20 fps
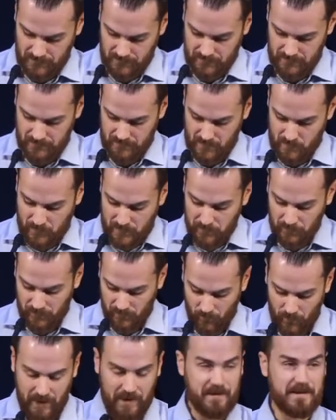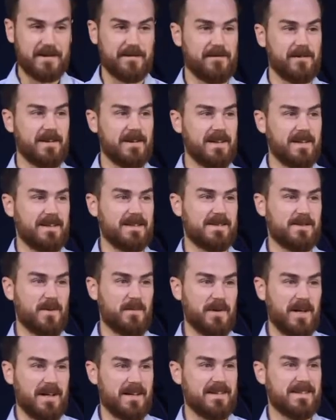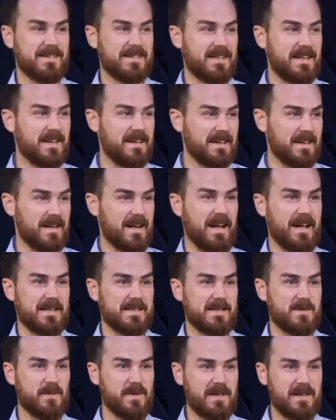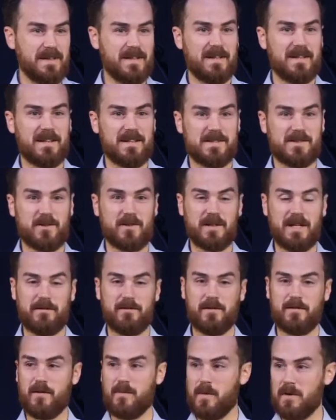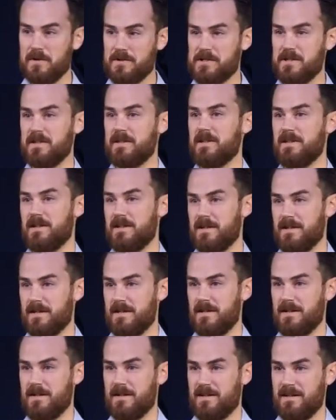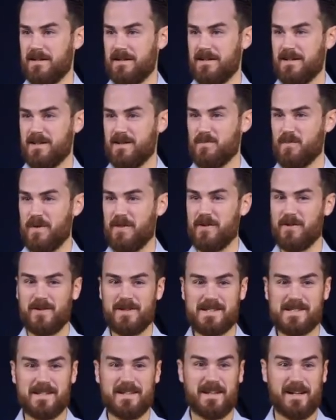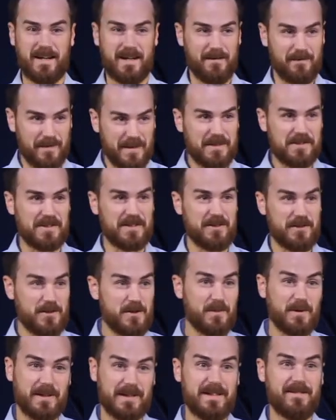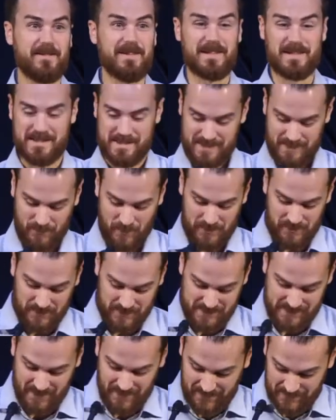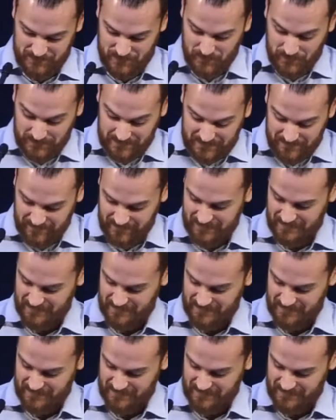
And people are wired different, so I'm not saying that it has to be a, a certain level of emotion, but there is a, a conviction. Do you believe this? What you're saying, do you believe it?